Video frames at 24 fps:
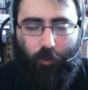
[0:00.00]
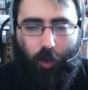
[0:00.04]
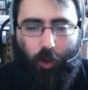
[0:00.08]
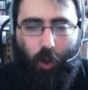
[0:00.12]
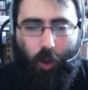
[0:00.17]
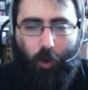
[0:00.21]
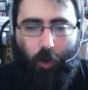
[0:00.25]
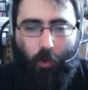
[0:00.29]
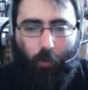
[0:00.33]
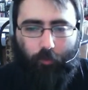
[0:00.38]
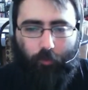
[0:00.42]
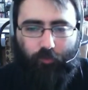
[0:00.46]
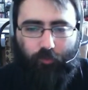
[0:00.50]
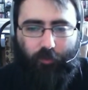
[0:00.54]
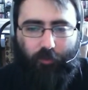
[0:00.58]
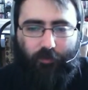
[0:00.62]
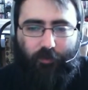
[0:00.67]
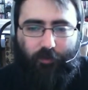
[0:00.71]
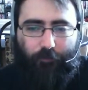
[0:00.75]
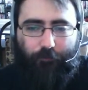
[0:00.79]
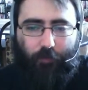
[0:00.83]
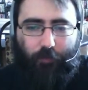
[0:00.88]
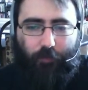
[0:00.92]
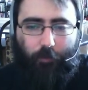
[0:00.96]
Oh, she has
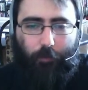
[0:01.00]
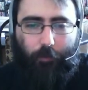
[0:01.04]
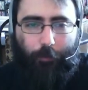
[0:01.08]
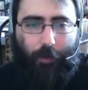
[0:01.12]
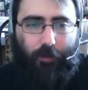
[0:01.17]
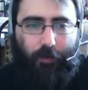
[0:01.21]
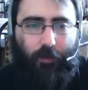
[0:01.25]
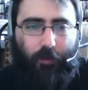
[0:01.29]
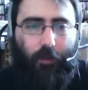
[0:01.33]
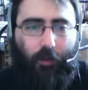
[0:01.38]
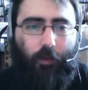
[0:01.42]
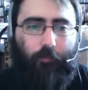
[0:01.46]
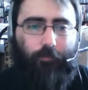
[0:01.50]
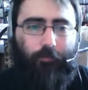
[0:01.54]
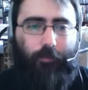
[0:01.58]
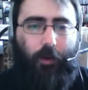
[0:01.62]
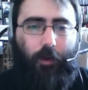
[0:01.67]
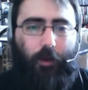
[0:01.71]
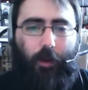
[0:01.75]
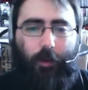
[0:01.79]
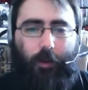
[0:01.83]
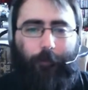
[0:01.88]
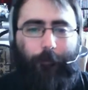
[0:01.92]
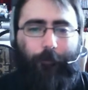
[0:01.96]
an inflamed appendix.
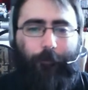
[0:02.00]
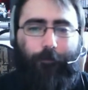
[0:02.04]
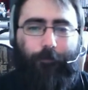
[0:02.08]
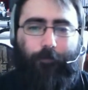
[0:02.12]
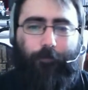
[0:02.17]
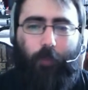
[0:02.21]
Done.